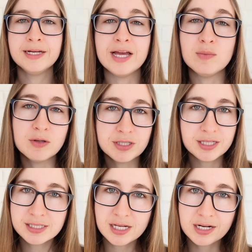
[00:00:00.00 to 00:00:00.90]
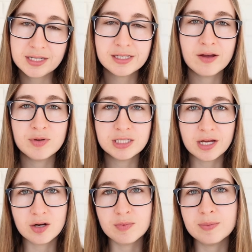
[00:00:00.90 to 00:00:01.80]
And most of these studies have been
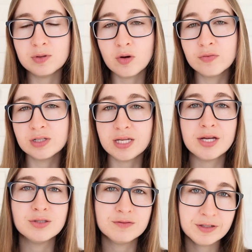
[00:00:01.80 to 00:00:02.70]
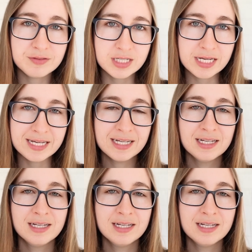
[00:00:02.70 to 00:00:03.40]
done in people over the age of 50,